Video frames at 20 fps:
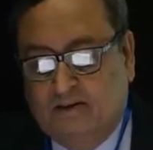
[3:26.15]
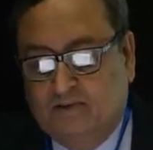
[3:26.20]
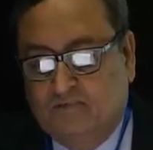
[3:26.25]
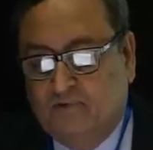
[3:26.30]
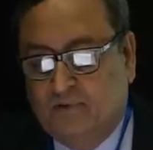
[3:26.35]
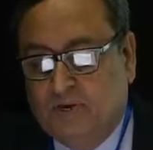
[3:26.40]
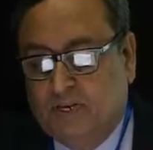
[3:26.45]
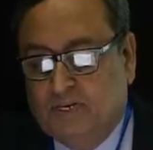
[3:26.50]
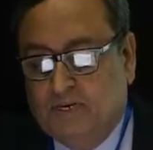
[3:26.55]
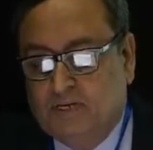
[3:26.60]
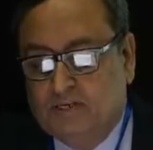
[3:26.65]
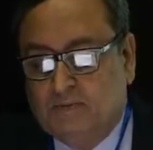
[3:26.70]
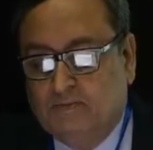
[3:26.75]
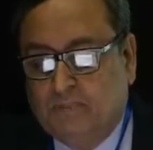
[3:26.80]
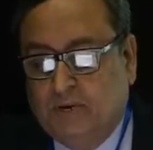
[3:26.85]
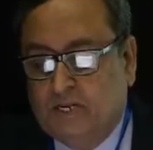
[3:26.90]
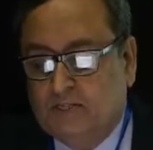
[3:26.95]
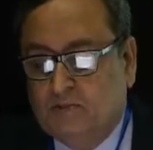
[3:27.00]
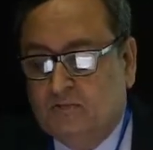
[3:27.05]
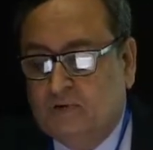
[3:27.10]
various
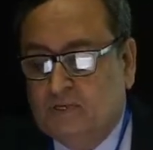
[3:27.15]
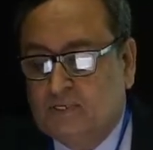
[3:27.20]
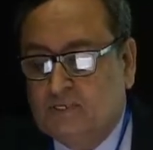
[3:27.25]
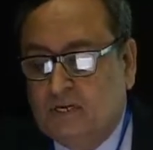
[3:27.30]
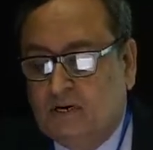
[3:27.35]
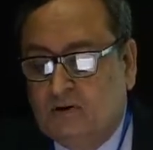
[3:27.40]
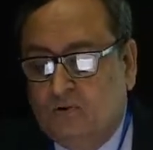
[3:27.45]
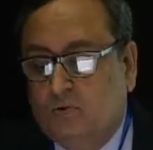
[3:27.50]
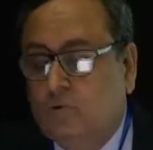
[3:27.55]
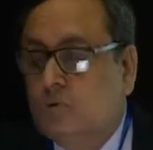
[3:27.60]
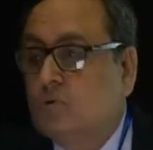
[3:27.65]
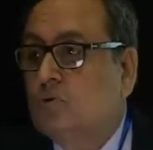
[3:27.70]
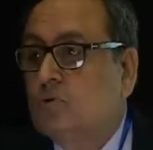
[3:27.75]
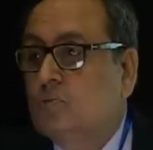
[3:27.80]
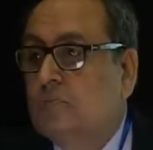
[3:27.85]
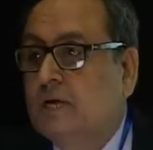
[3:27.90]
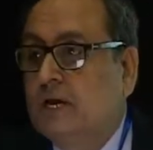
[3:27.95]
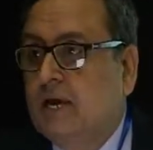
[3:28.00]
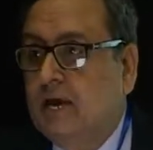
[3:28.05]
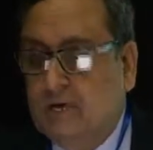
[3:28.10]
pathways are known to
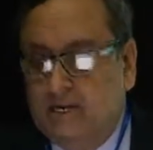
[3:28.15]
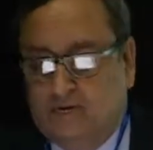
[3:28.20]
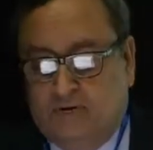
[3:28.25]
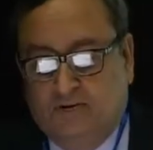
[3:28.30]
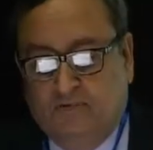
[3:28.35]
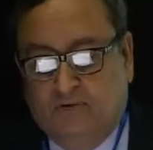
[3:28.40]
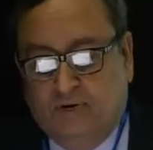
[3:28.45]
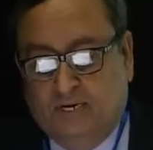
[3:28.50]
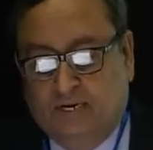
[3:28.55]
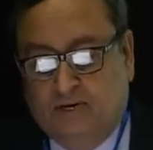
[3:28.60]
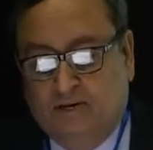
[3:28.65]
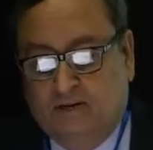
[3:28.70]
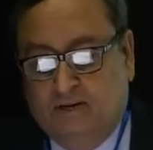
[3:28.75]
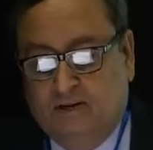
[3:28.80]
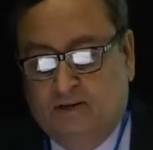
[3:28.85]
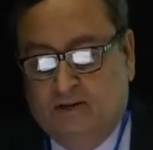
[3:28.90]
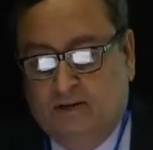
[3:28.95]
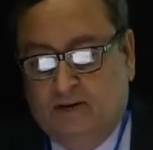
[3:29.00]
be activated,